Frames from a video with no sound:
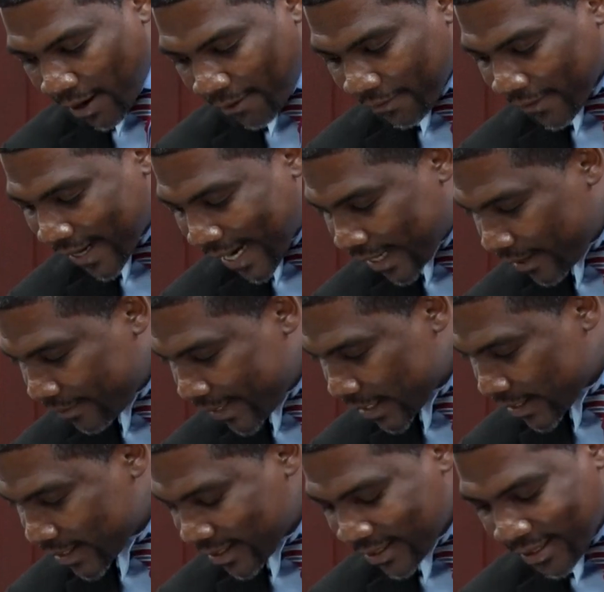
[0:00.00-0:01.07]
of
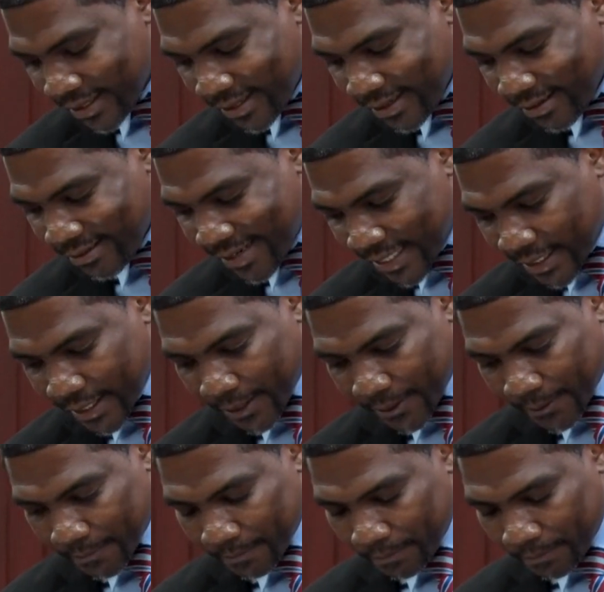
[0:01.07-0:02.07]
cannabis resin.